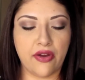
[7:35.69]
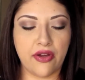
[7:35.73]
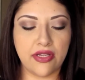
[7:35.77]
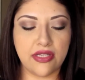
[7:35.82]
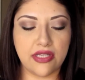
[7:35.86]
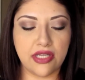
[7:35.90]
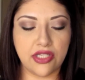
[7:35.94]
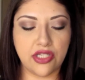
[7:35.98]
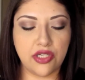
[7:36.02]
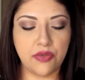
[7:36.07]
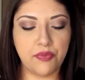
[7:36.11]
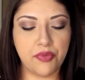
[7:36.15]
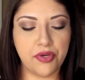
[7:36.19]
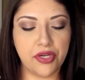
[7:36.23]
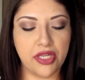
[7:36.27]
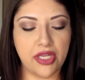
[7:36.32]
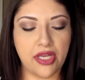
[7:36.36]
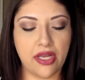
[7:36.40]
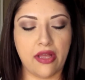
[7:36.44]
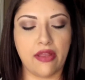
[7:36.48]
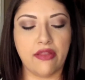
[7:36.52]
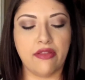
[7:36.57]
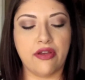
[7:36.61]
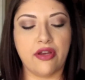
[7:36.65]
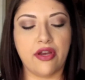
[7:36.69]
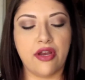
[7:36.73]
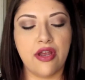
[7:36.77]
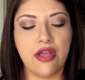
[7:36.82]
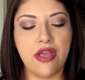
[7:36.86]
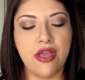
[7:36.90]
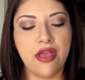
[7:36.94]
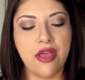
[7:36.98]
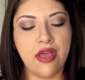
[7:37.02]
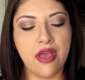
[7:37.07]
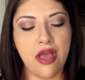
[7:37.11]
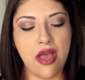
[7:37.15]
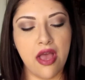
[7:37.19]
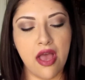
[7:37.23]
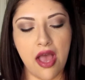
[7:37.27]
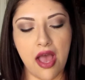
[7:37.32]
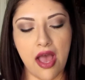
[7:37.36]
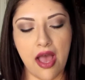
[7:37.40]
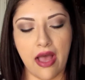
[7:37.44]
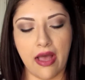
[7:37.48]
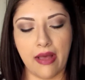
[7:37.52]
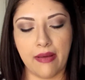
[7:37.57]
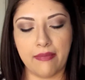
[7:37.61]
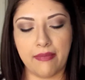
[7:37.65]
It's such a pretty color,
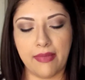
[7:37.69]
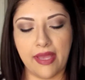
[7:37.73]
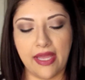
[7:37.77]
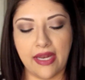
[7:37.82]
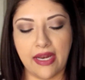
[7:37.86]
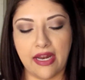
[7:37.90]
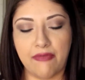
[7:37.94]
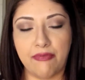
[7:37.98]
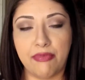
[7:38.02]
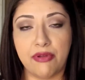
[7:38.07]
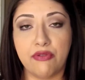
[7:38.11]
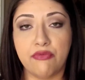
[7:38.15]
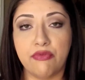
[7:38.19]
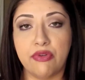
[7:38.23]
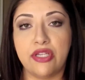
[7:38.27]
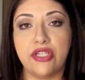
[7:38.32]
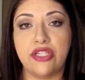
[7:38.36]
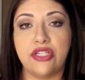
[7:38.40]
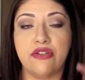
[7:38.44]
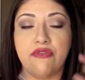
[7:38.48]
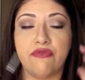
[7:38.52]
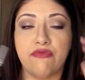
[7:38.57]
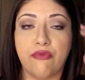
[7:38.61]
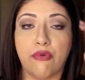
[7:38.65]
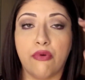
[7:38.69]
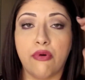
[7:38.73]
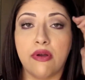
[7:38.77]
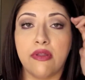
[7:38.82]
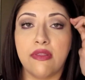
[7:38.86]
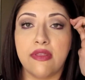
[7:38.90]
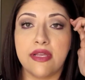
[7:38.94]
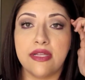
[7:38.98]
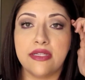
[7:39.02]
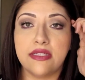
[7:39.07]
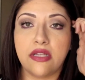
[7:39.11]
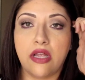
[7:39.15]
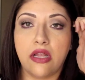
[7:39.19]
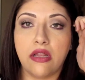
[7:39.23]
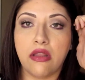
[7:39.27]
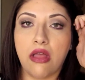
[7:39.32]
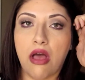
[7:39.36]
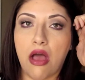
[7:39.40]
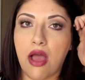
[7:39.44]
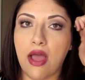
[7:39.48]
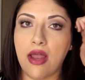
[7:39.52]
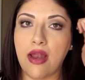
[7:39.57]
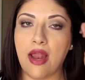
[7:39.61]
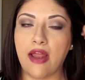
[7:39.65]
and I've been reaching for this a
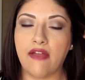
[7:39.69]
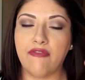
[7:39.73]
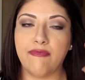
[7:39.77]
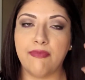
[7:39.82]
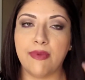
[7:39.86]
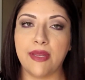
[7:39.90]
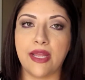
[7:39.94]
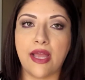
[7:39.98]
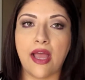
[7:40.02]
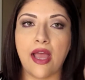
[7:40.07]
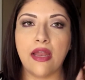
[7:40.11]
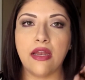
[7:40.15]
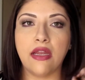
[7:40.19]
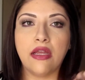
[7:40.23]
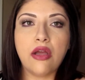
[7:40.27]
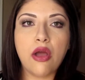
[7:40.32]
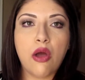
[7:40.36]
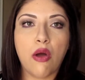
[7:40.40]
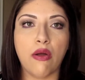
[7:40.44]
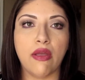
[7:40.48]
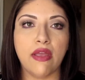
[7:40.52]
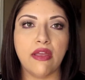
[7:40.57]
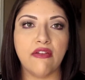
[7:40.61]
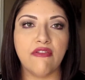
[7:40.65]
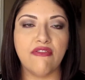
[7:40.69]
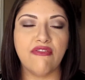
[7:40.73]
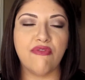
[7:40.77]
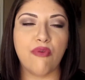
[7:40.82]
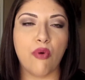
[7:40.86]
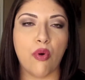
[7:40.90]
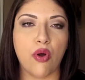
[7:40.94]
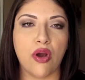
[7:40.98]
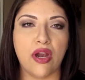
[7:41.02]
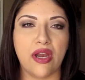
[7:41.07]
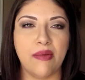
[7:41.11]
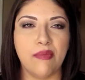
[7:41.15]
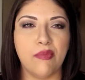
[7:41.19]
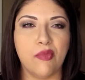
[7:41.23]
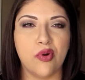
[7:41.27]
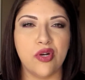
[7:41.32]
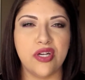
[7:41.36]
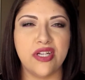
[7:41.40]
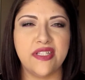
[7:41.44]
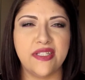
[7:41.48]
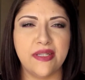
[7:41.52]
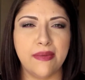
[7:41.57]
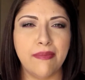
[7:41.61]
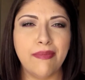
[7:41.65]
lot. I've been kind of going for a more
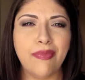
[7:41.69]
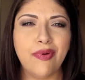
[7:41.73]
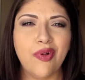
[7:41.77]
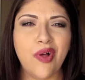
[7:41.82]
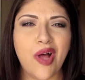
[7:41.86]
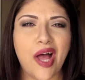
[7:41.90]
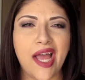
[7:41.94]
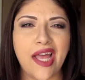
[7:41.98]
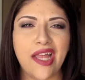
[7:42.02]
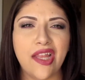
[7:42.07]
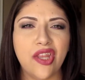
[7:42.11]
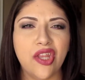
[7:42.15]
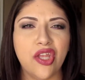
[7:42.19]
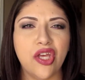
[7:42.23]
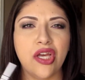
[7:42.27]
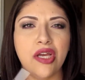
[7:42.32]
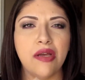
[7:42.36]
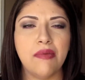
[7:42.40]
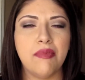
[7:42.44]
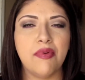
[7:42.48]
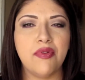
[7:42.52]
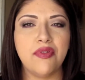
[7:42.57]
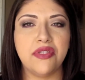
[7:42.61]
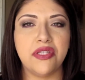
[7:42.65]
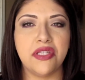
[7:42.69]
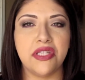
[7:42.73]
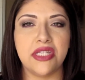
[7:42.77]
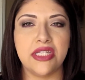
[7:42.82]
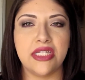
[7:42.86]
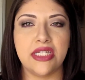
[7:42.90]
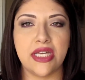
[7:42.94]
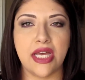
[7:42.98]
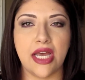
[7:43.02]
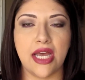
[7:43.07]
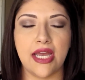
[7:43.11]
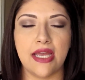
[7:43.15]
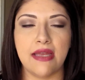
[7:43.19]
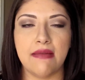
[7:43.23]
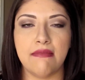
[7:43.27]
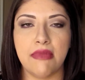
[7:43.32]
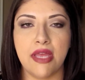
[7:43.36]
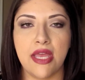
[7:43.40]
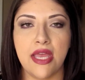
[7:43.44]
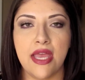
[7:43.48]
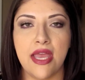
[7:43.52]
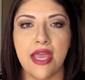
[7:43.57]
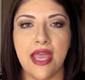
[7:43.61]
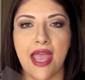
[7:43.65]
simple eye look most of the time
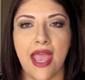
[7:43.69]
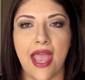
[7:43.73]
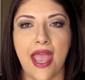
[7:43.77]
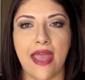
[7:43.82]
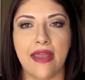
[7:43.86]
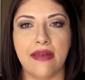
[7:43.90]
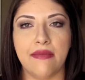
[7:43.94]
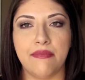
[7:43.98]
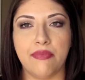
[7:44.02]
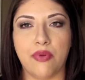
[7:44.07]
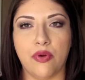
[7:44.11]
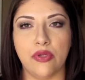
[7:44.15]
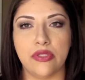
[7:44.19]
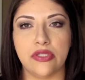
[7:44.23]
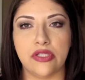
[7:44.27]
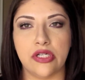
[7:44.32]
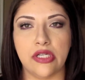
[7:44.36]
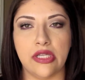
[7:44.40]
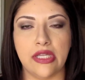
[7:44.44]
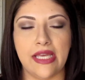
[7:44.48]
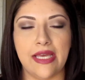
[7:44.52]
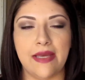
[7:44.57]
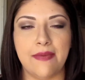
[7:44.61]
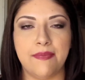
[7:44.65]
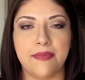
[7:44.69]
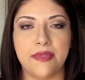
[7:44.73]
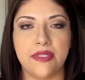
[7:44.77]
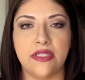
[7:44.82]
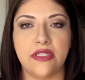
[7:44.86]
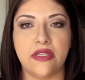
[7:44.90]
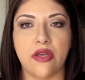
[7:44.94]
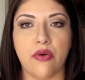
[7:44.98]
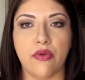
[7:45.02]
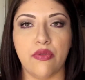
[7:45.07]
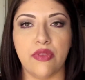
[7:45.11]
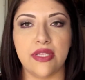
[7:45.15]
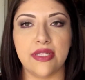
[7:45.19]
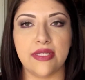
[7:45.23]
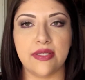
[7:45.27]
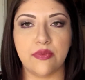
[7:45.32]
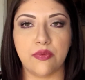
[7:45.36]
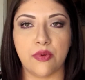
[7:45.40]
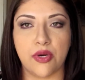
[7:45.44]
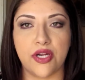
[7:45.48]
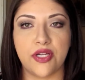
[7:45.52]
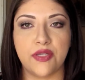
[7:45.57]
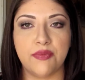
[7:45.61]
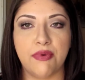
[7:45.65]
and bolder lips, so this
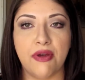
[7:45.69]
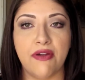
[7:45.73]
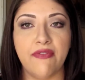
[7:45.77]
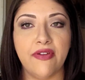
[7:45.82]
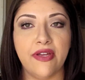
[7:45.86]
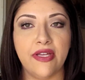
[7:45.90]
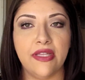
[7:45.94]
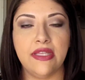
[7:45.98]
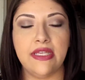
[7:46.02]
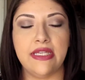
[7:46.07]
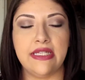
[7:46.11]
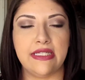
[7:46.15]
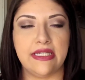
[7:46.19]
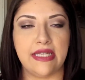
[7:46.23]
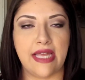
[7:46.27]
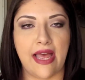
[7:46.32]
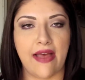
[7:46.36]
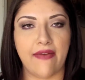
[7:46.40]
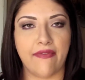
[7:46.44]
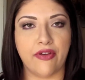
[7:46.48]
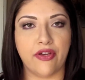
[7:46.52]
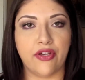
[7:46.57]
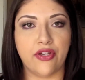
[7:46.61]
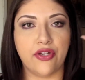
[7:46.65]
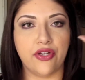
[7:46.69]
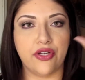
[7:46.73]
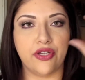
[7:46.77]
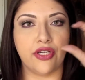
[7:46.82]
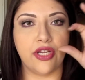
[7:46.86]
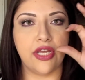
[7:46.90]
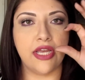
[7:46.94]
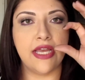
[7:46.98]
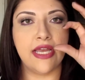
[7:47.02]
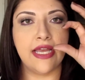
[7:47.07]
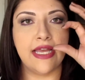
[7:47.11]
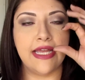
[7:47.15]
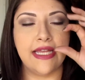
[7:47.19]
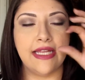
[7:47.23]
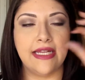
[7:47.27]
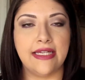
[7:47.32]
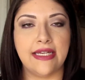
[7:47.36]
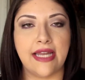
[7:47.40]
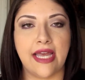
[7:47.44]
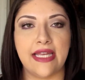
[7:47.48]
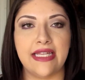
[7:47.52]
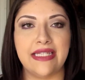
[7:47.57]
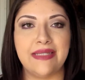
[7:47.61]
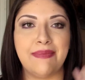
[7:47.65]
works perfectly to have a good
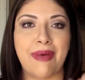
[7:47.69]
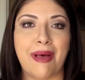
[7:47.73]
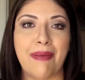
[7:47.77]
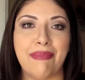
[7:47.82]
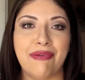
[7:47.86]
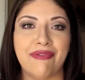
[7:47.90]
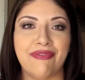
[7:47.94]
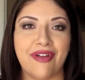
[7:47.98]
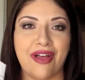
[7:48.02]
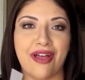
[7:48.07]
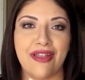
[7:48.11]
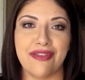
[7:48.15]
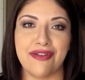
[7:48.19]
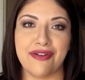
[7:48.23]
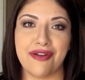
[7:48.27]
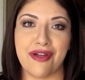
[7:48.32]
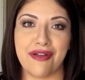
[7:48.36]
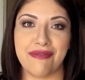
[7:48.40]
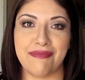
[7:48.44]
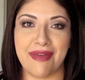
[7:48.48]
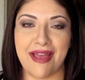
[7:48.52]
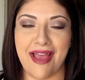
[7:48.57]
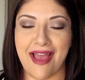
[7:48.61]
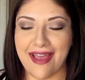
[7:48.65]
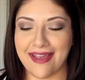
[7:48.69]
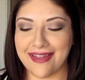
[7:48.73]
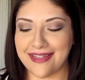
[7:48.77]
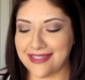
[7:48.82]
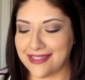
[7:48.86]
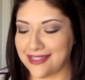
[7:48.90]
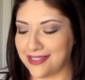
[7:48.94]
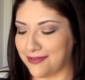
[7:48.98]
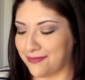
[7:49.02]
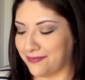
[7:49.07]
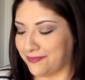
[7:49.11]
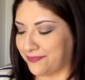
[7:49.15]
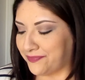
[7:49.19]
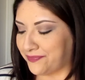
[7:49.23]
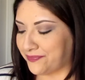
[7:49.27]
nice pop of color on my eyes.